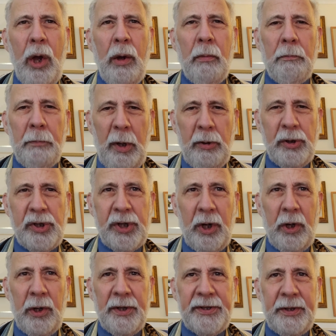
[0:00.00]
Moshe
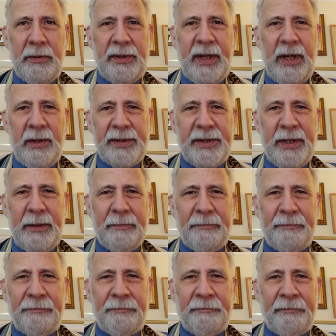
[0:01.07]
also tells him
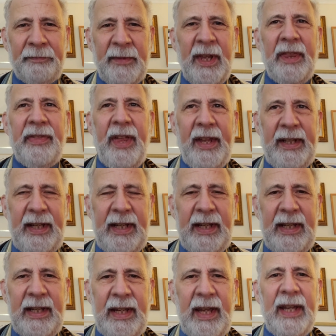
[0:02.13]
that
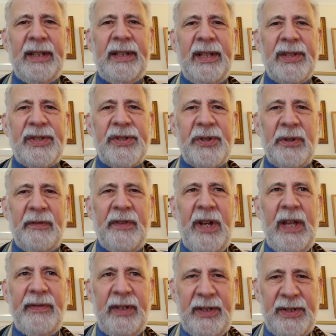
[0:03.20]
he and his
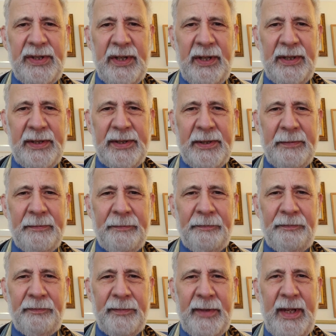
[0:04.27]
surviving sons,
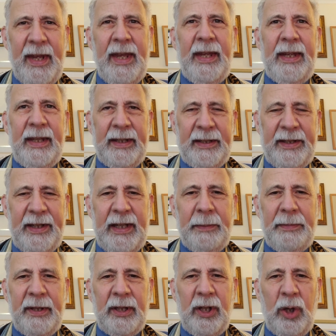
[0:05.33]
in
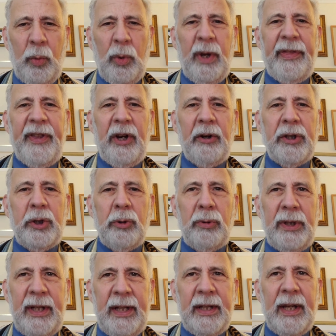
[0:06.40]
keeping with their
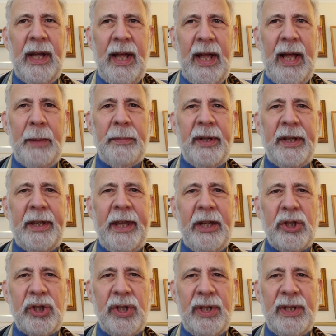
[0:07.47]
unique
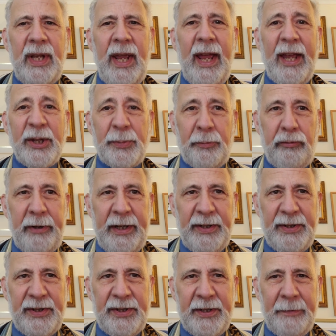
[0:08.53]
obligation as
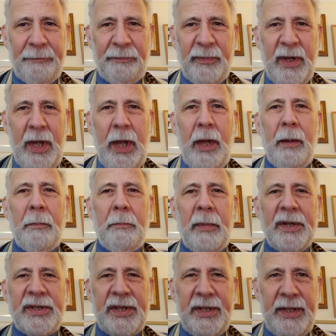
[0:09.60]
priests,
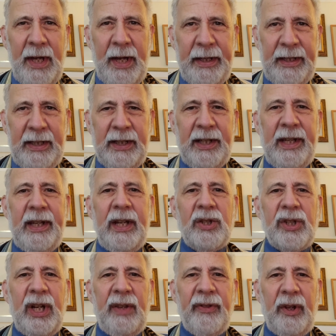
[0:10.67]
must not
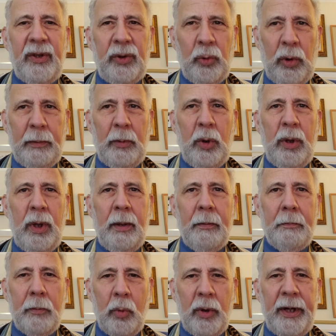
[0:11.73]
engage in the normal
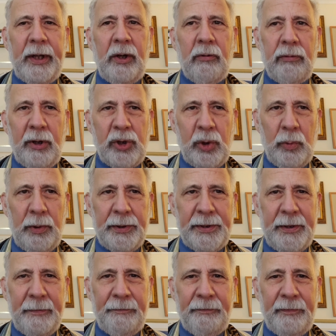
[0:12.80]
mourning
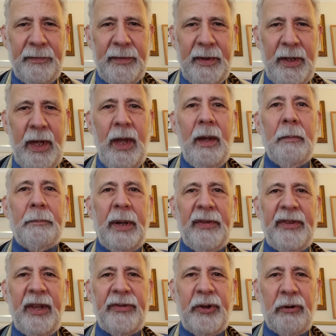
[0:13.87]
rituals, but
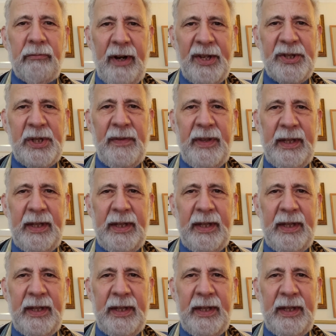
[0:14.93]
that the rest of the